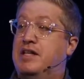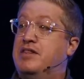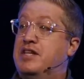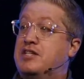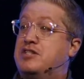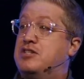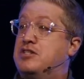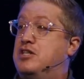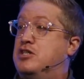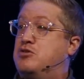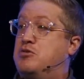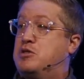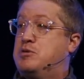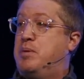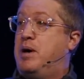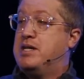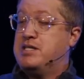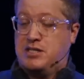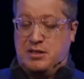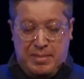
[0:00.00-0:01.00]
And this is his
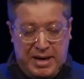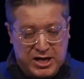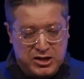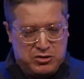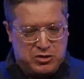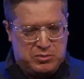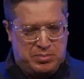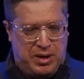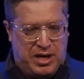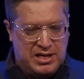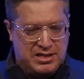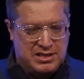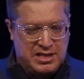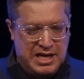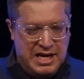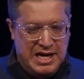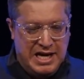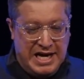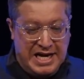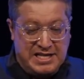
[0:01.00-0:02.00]
response, the man's response.
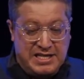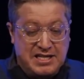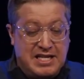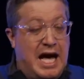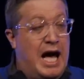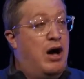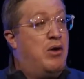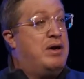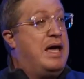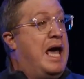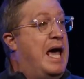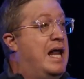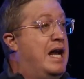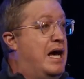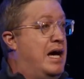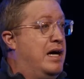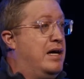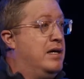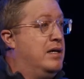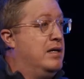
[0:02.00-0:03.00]
He says, "How can
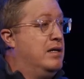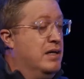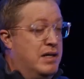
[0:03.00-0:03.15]
I?